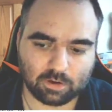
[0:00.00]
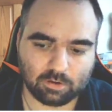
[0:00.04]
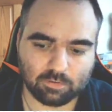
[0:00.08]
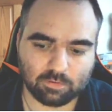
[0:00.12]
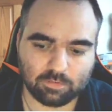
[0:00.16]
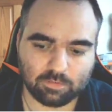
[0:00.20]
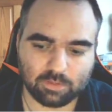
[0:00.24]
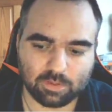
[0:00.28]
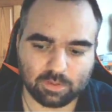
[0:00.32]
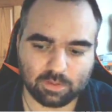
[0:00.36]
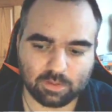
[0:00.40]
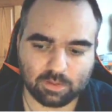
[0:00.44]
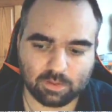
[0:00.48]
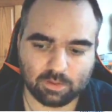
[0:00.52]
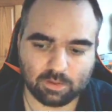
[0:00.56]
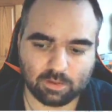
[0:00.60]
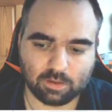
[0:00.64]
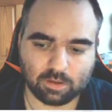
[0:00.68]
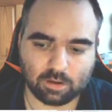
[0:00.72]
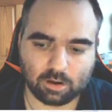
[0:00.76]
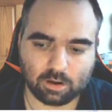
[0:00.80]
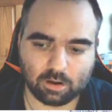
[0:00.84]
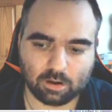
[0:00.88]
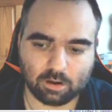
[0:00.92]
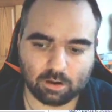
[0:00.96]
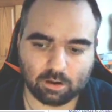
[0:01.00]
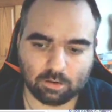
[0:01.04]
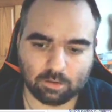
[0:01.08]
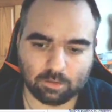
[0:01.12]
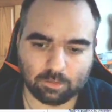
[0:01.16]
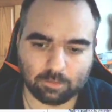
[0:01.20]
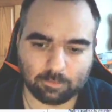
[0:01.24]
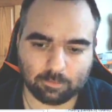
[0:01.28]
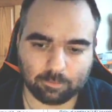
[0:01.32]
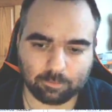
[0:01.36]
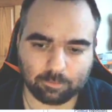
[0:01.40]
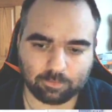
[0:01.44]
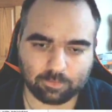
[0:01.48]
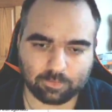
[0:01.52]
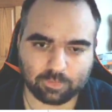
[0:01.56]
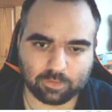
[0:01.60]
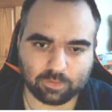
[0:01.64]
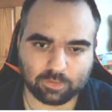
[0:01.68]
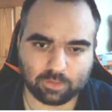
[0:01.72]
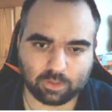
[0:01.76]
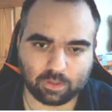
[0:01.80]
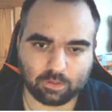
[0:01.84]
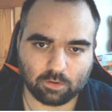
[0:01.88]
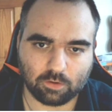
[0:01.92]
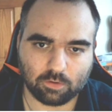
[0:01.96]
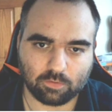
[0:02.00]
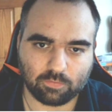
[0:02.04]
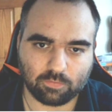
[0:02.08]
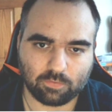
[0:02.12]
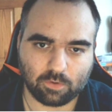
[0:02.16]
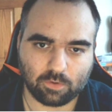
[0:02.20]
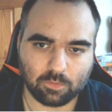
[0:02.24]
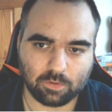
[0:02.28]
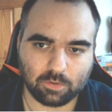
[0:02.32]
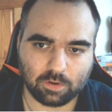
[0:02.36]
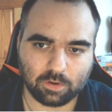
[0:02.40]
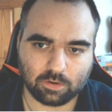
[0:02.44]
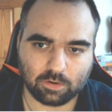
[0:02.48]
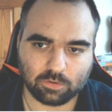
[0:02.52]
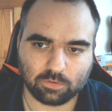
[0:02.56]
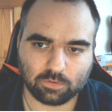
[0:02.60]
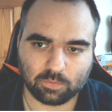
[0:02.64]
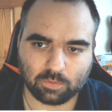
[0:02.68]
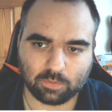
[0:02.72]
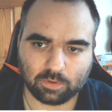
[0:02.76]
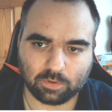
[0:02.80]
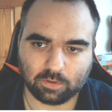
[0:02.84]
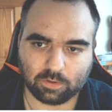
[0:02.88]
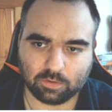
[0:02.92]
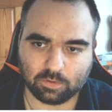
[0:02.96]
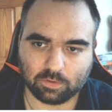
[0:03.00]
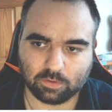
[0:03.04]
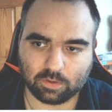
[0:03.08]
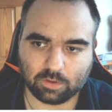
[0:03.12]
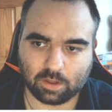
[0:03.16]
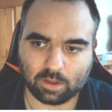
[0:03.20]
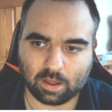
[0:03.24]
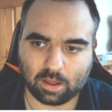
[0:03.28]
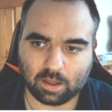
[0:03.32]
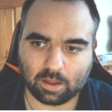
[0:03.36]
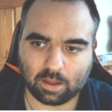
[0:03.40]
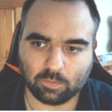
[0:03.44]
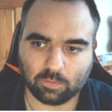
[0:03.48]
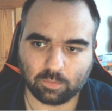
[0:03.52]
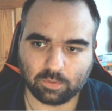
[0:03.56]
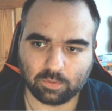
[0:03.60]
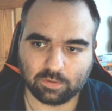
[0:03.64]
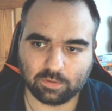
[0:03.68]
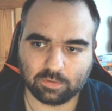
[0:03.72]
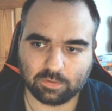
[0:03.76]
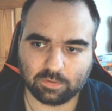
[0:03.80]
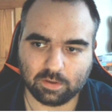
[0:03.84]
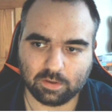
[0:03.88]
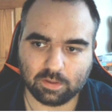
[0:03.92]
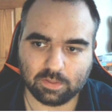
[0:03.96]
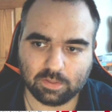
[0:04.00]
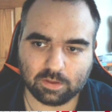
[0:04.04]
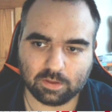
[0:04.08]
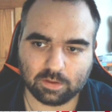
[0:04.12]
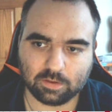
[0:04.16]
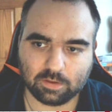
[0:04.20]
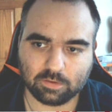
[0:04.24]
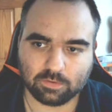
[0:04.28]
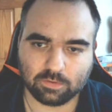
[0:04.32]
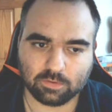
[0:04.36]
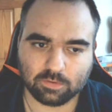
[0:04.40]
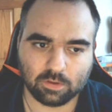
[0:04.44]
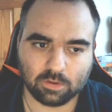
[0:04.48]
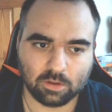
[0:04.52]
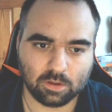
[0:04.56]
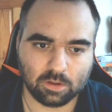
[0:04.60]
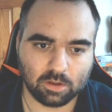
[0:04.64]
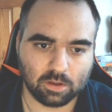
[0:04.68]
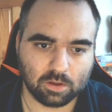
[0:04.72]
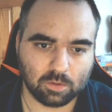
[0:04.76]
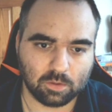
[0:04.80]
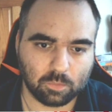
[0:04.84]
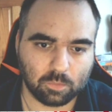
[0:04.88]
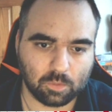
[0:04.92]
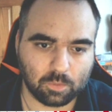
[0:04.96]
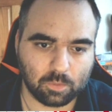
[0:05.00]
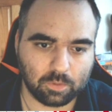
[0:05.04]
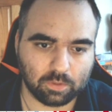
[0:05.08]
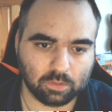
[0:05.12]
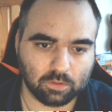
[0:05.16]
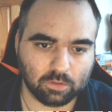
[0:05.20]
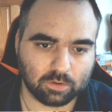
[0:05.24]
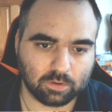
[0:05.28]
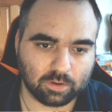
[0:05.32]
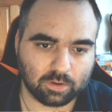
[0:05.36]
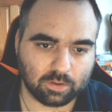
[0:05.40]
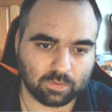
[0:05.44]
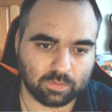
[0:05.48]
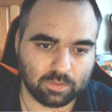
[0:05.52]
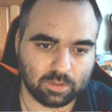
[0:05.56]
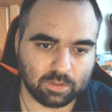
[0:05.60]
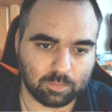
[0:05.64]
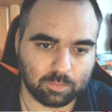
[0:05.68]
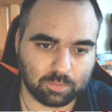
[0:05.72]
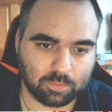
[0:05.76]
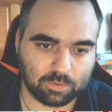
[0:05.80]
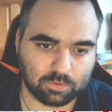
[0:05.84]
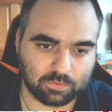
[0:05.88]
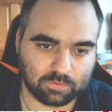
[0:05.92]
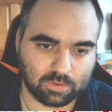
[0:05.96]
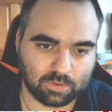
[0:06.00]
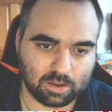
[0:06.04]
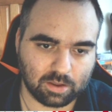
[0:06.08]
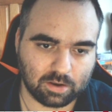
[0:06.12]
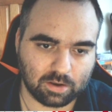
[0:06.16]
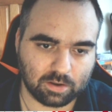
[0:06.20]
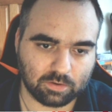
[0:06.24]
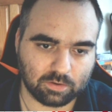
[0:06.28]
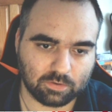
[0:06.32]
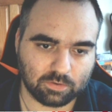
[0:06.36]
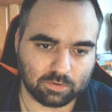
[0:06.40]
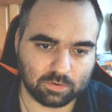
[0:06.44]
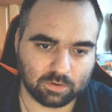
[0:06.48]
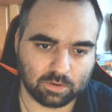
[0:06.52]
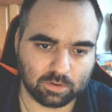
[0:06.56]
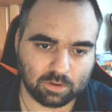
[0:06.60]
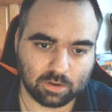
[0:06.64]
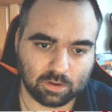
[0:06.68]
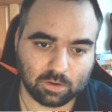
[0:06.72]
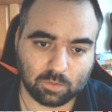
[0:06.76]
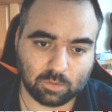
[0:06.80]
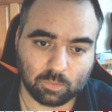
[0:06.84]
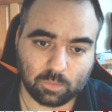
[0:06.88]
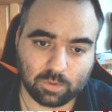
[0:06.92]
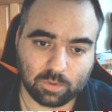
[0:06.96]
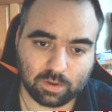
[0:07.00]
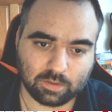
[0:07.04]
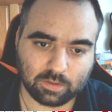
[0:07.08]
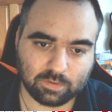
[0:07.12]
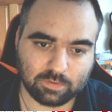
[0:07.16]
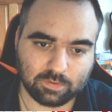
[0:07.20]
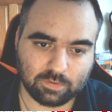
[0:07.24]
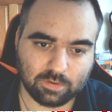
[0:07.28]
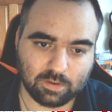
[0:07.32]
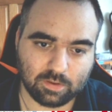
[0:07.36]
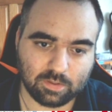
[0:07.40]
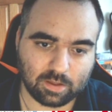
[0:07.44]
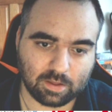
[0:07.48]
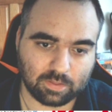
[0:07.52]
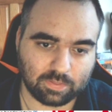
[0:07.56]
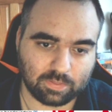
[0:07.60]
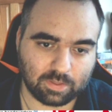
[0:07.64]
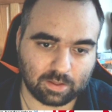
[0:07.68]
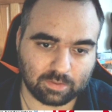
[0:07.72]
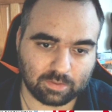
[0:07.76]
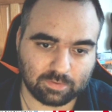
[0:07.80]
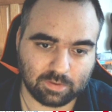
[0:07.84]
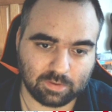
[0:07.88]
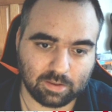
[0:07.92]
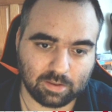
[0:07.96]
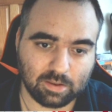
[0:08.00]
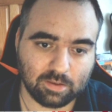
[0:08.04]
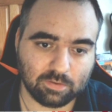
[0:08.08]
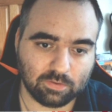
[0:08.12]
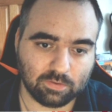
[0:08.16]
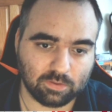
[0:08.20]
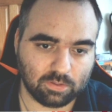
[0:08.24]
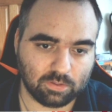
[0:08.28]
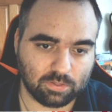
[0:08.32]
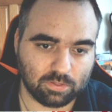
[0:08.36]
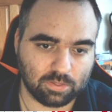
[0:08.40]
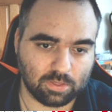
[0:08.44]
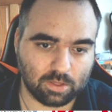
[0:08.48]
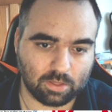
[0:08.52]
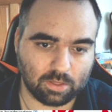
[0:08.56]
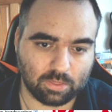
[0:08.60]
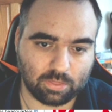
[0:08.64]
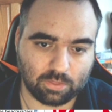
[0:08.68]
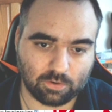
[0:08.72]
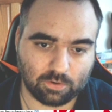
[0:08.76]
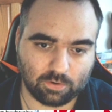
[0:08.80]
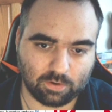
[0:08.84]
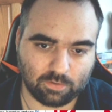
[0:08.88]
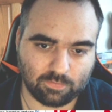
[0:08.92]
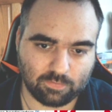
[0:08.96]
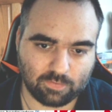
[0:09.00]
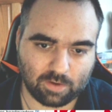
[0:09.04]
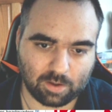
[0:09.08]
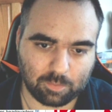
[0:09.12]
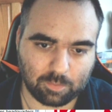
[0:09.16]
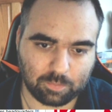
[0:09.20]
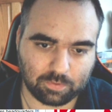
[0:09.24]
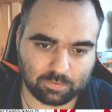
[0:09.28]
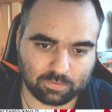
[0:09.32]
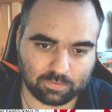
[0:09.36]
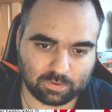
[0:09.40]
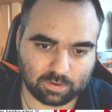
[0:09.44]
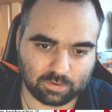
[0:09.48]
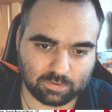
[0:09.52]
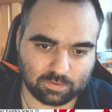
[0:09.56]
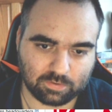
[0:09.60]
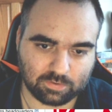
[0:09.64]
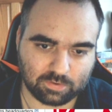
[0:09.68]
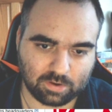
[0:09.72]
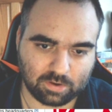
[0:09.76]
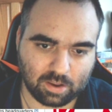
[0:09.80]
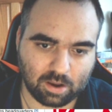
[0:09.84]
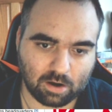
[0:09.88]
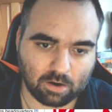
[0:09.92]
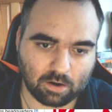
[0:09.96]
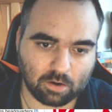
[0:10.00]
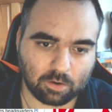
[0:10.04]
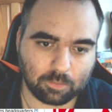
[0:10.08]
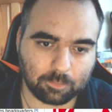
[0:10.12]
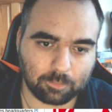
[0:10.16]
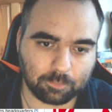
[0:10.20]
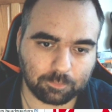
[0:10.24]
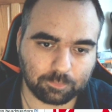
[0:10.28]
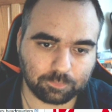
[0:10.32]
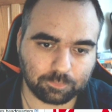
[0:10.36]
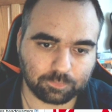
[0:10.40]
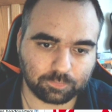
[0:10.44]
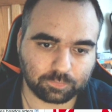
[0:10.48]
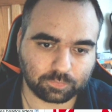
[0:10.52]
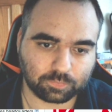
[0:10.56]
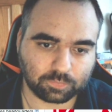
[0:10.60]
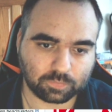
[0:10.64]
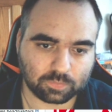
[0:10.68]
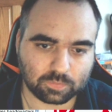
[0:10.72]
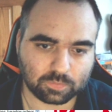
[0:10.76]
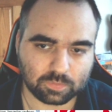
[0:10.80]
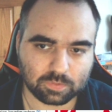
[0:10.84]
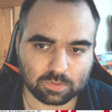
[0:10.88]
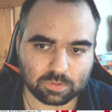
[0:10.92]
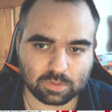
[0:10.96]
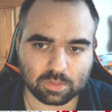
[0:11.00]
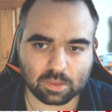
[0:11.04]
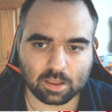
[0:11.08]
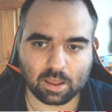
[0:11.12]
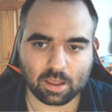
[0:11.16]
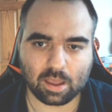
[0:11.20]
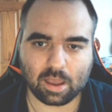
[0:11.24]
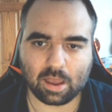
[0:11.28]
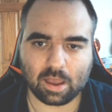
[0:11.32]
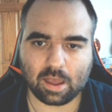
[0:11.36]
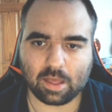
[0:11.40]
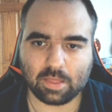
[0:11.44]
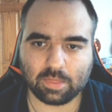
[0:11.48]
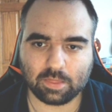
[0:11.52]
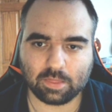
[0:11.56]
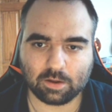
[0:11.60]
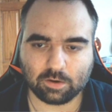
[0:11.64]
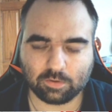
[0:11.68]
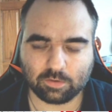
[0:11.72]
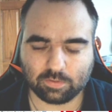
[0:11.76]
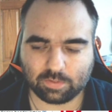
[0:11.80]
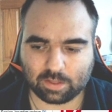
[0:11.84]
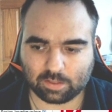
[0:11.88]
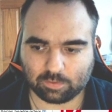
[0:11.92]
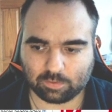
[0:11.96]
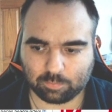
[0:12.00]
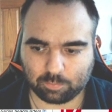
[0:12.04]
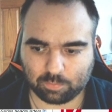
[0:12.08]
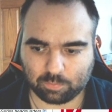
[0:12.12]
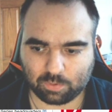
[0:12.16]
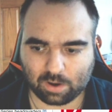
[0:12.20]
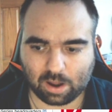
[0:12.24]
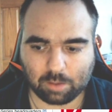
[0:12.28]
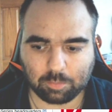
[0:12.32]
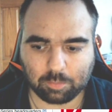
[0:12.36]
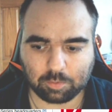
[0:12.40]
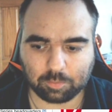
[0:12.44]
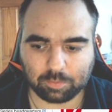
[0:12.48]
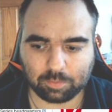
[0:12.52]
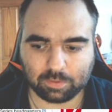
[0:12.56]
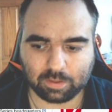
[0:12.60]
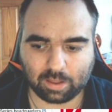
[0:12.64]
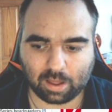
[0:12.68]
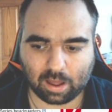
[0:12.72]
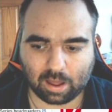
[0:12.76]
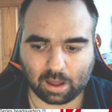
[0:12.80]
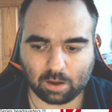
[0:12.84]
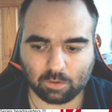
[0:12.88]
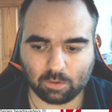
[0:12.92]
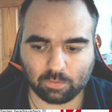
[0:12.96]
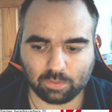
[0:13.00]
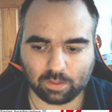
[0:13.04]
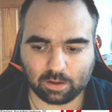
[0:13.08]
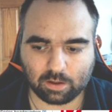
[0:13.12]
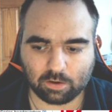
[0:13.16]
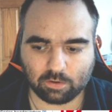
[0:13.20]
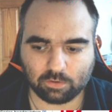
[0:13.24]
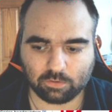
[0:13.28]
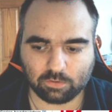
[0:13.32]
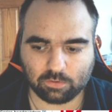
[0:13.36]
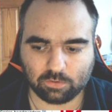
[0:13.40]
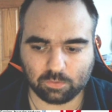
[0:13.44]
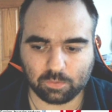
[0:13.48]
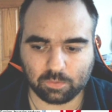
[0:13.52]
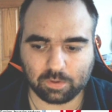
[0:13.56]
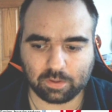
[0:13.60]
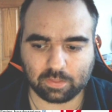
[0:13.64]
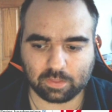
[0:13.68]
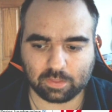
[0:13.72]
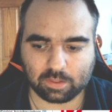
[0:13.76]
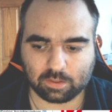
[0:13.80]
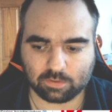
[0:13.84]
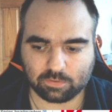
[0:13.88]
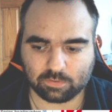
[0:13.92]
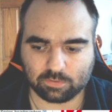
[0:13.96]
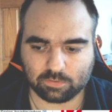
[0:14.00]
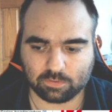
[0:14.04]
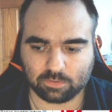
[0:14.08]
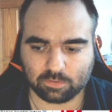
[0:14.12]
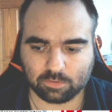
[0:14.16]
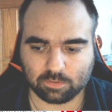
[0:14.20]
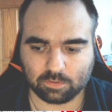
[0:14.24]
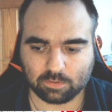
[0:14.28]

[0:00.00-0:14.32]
the cellular phone industry. And we see this when we look at the percentage. We can see that that's easily the 35% share. And that's probably how they are doing this.